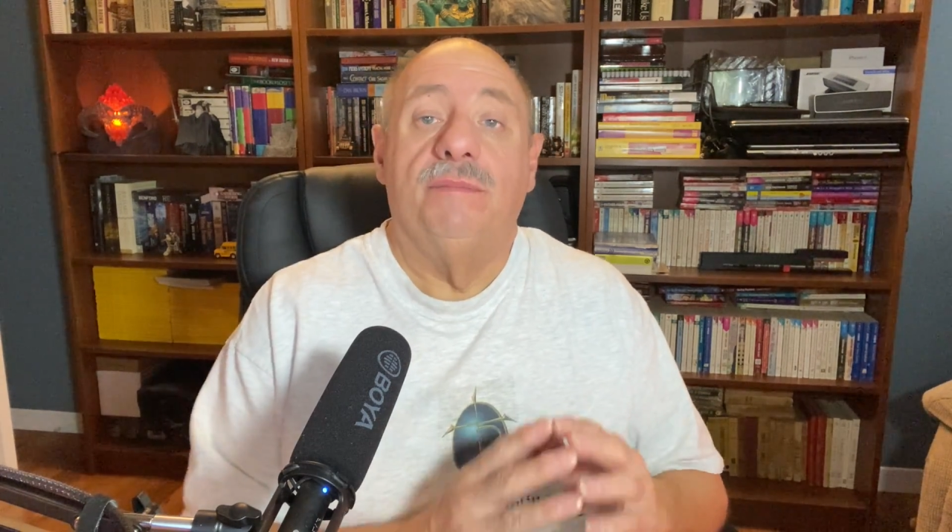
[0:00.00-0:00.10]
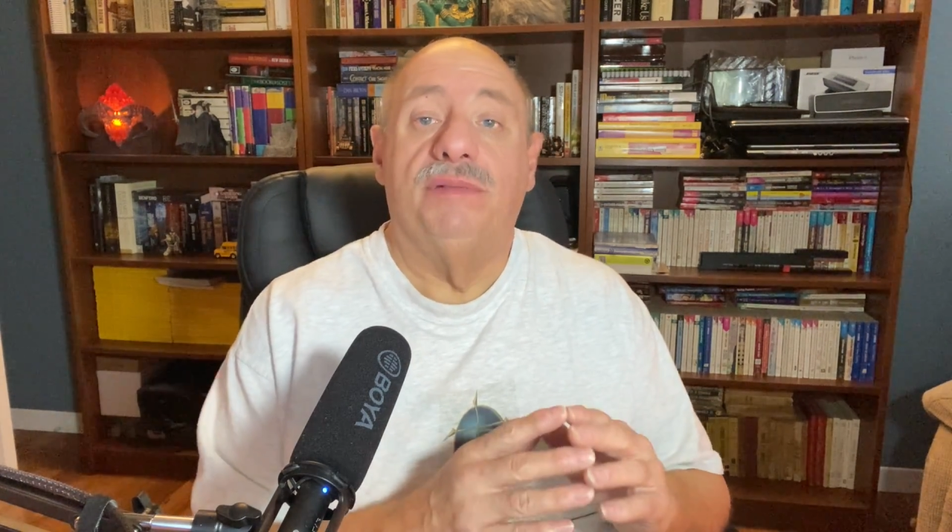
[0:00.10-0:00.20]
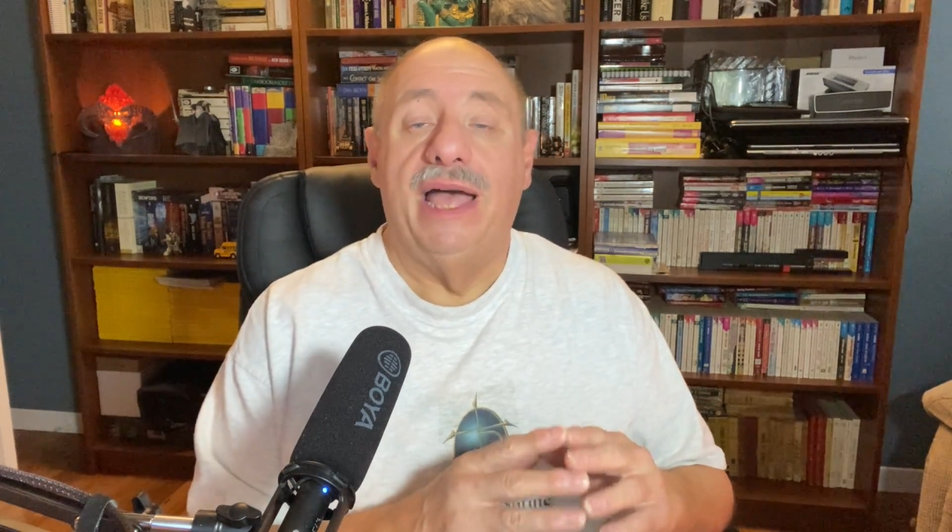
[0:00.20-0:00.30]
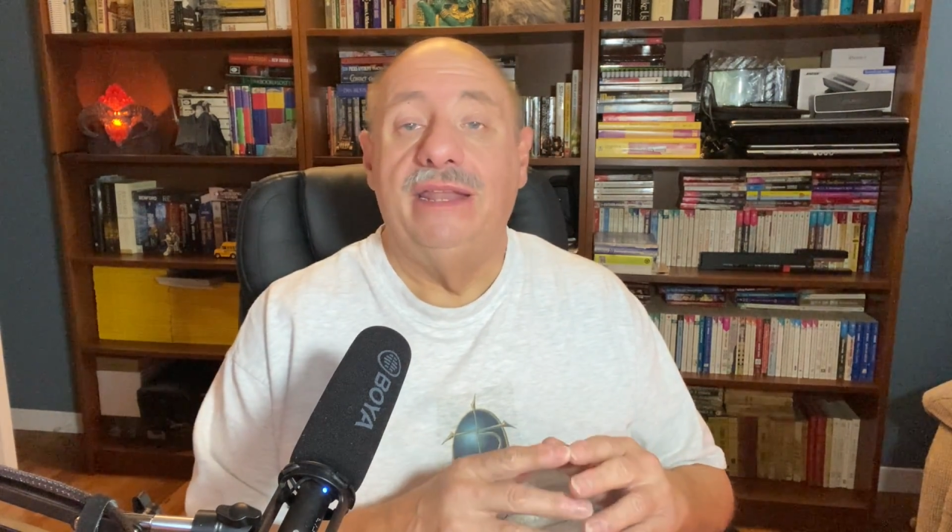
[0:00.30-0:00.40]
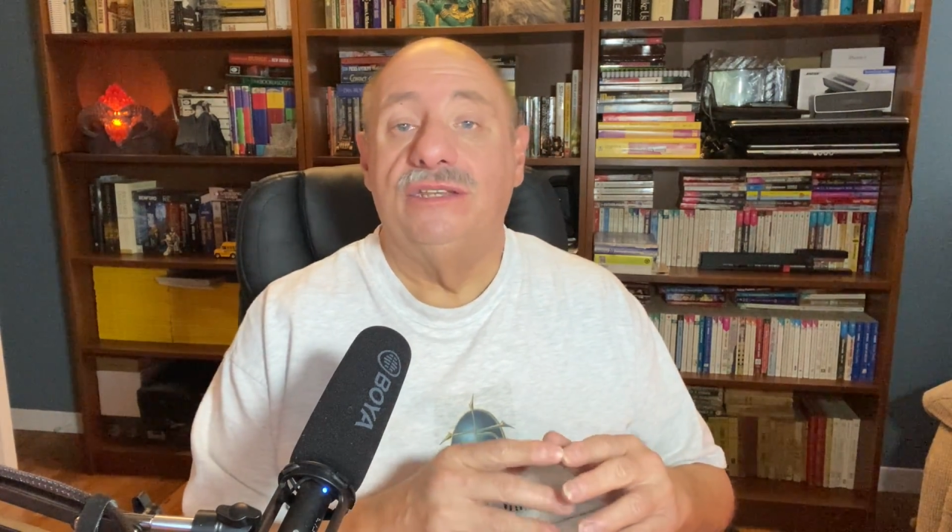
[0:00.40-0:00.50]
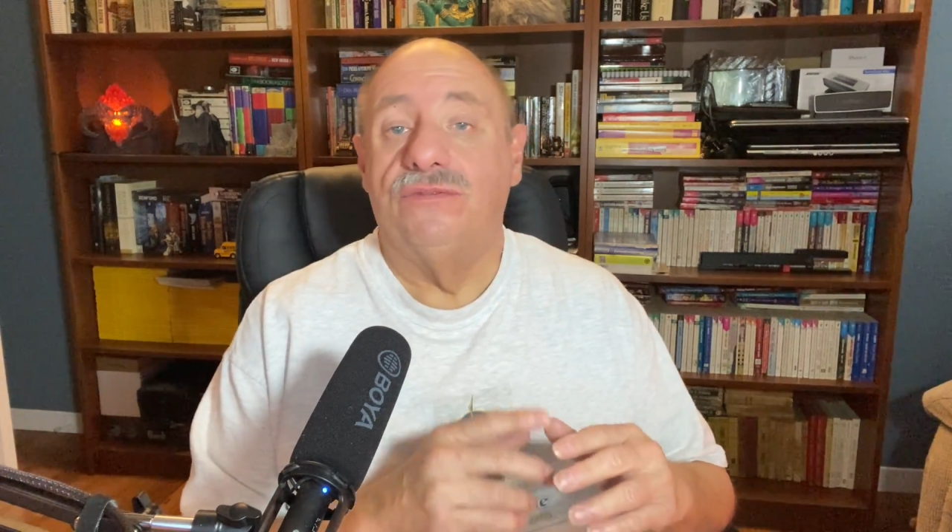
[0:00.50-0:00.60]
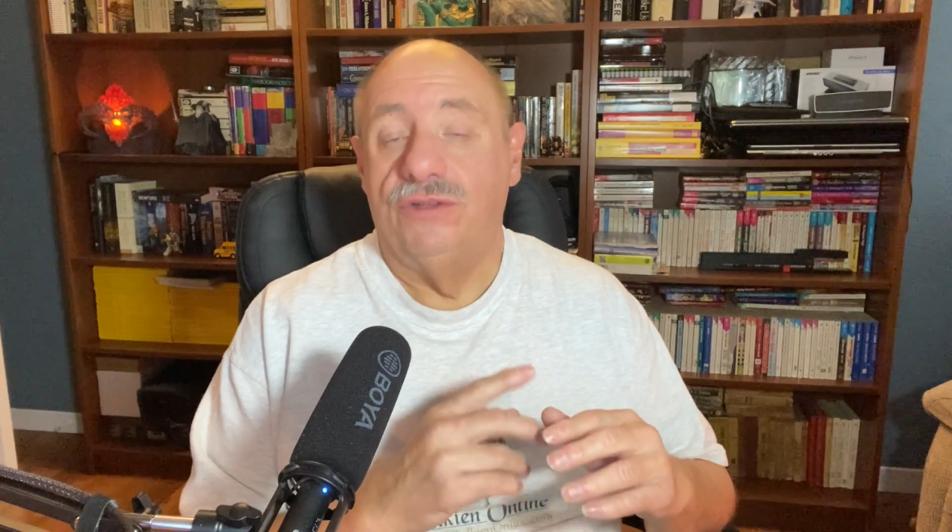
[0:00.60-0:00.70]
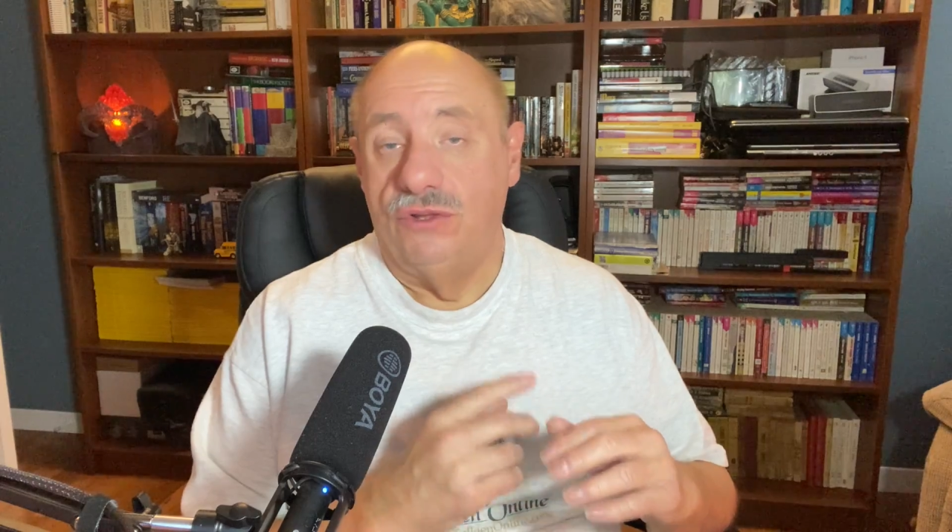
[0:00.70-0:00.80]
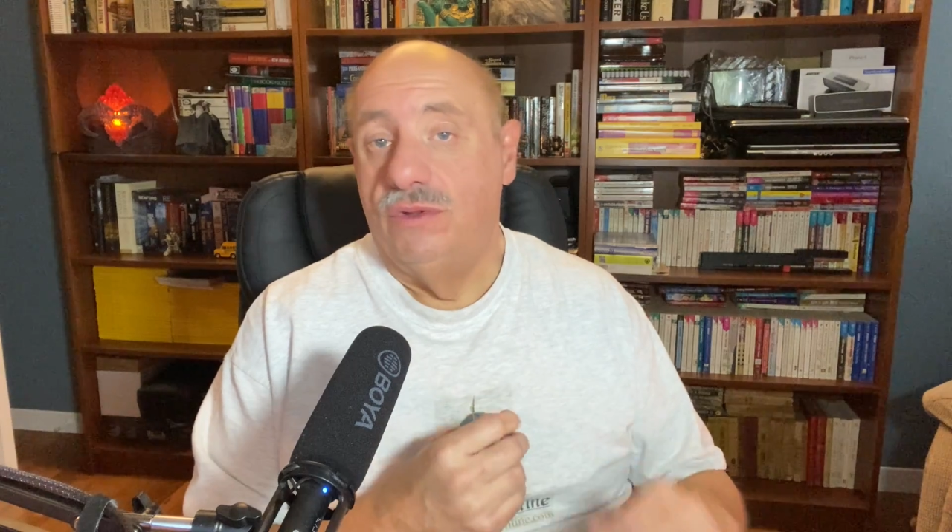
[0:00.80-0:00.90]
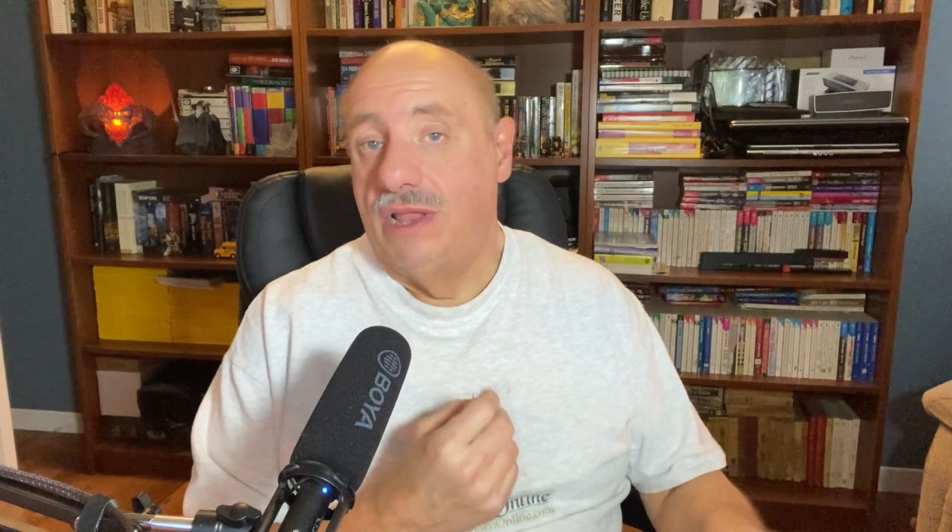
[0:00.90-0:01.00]
the plan is for
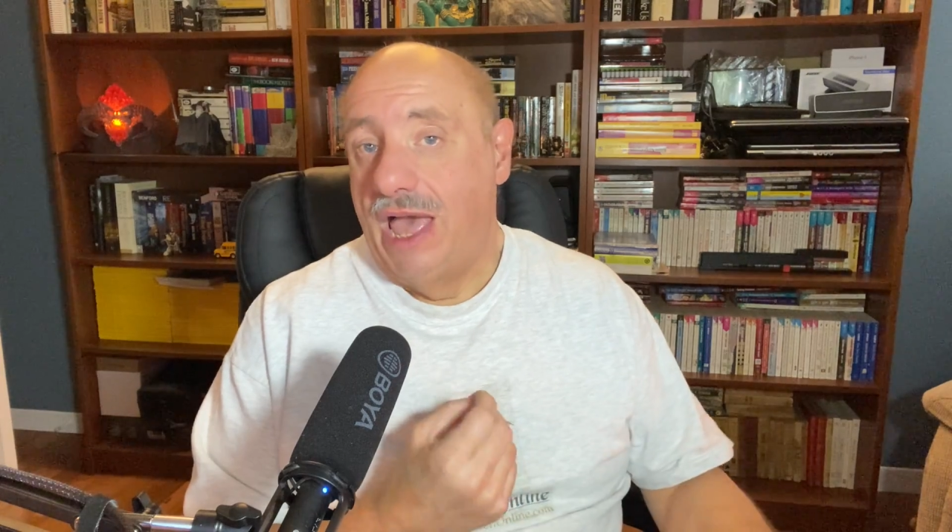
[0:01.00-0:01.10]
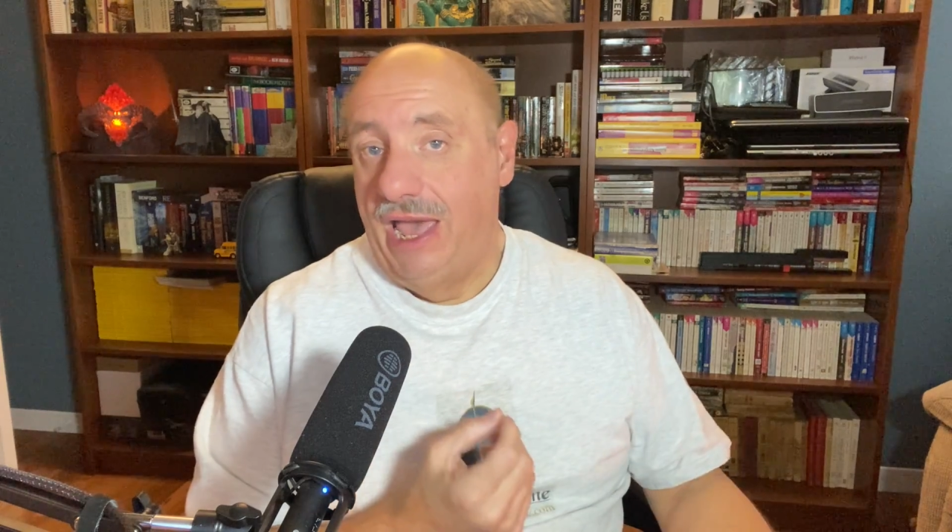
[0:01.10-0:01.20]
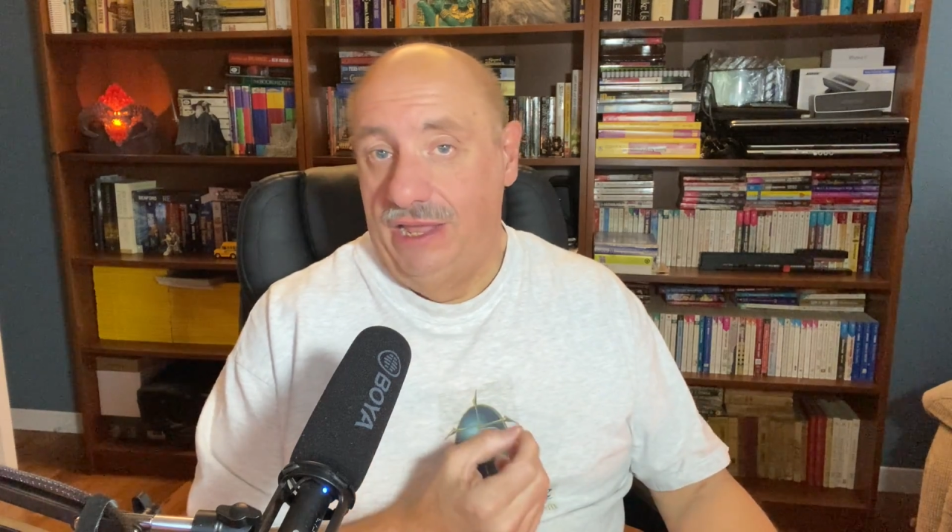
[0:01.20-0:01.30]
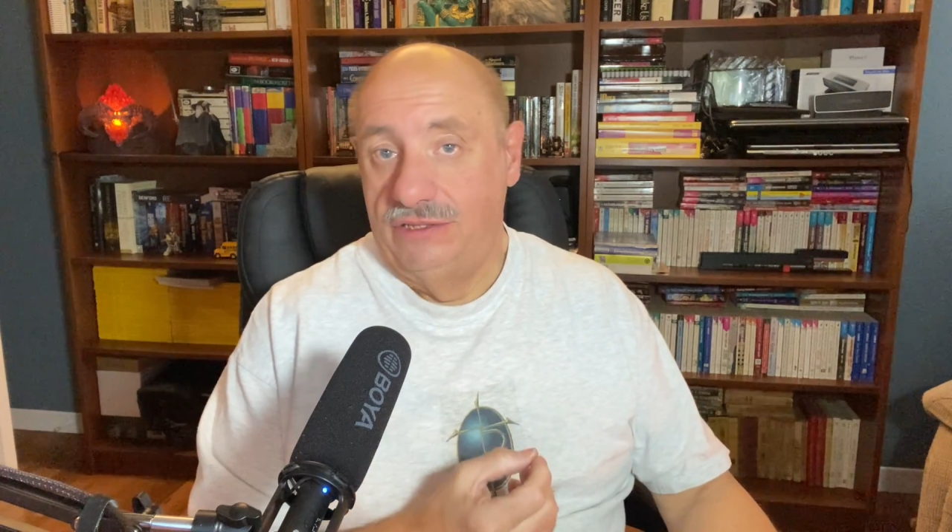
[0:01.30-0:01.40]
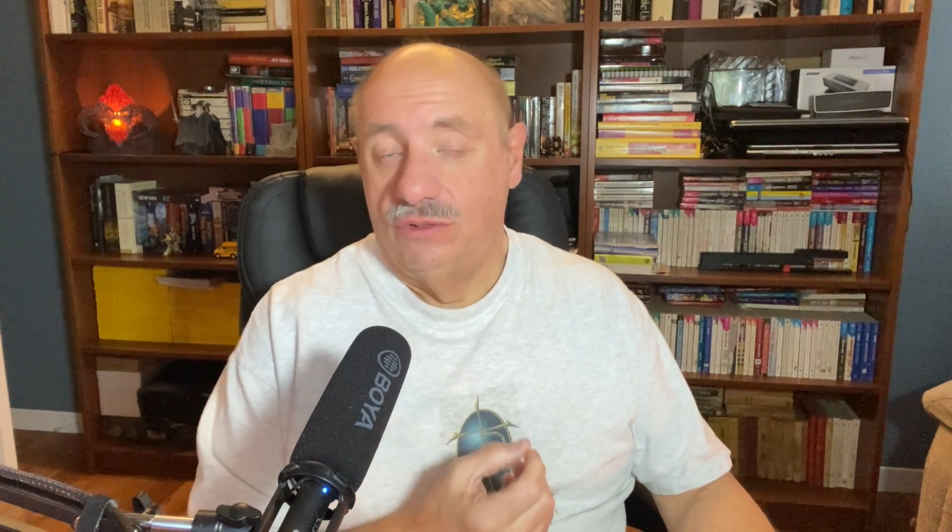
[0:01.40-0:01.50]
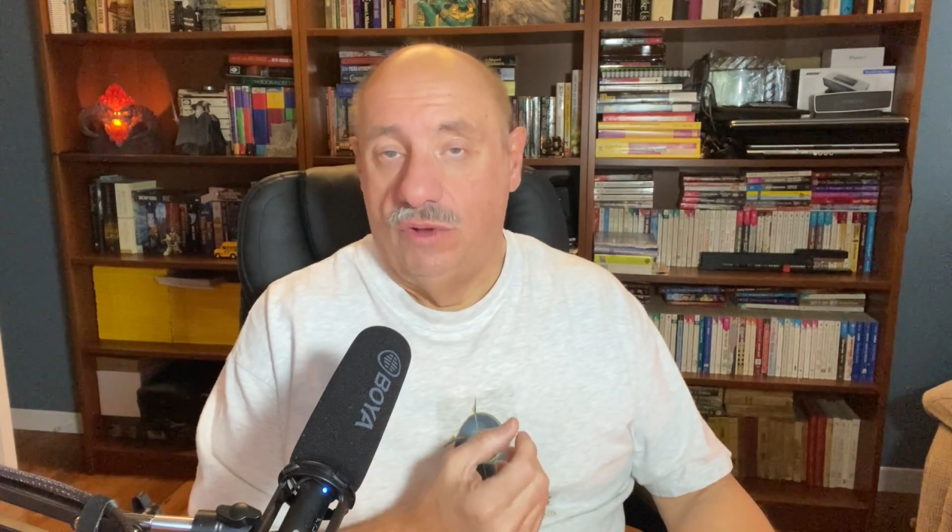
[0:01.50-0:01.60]
you and I to